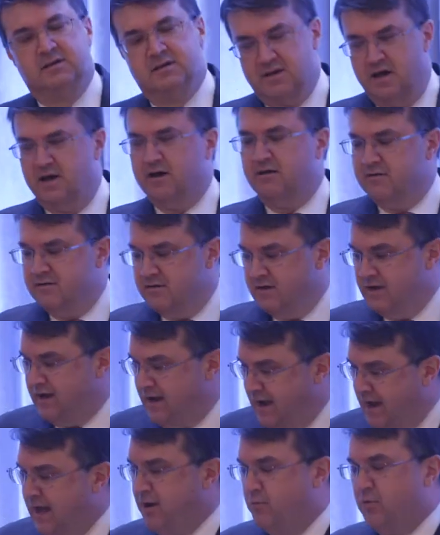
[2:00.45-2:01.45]
So
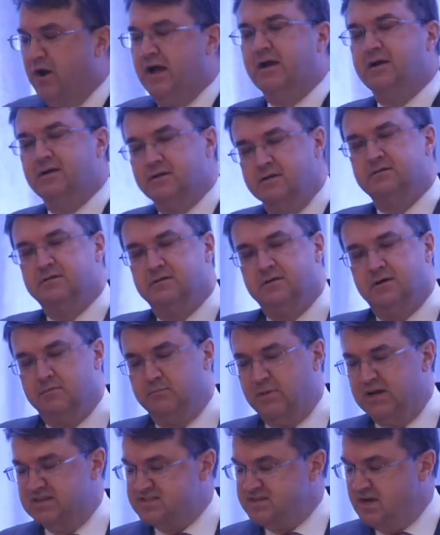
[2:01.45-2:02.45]
anyway,
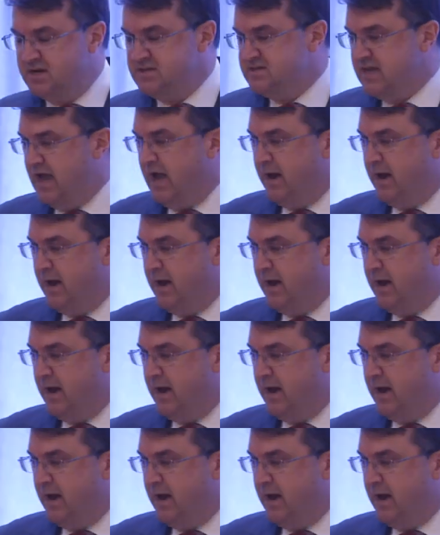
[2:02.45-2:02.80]
my son's